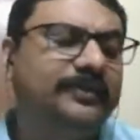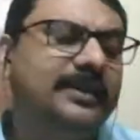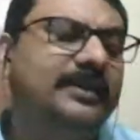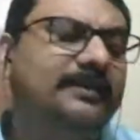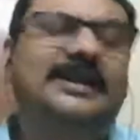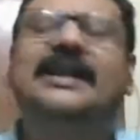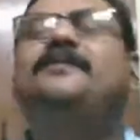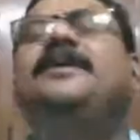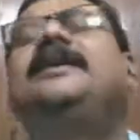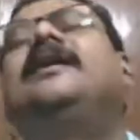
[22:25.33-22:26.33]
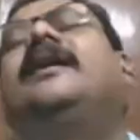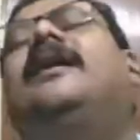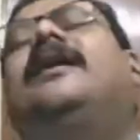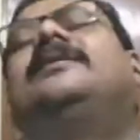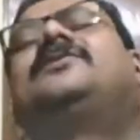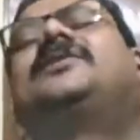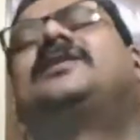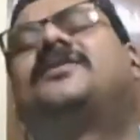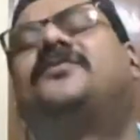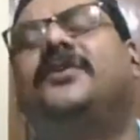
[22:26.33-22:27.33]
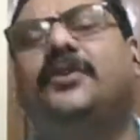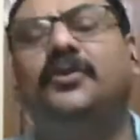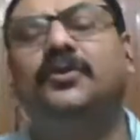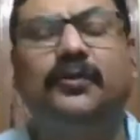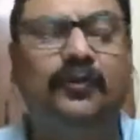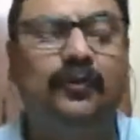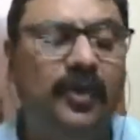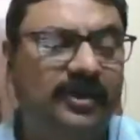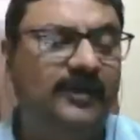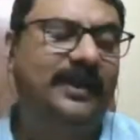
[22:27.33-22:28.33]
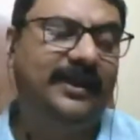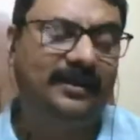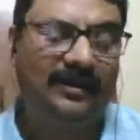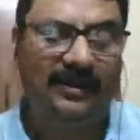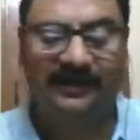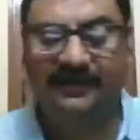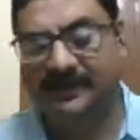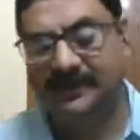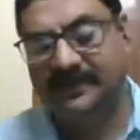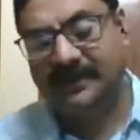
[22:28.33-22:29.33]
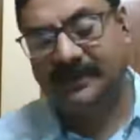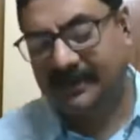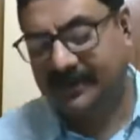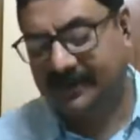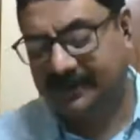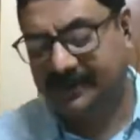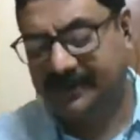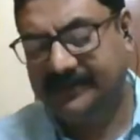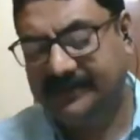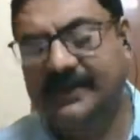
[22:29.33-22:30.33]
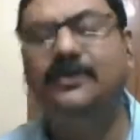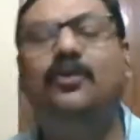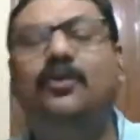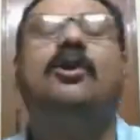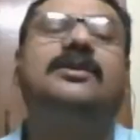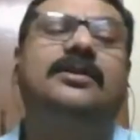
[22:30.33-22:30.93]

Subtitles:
but let me, just for those who do not play cards, tell you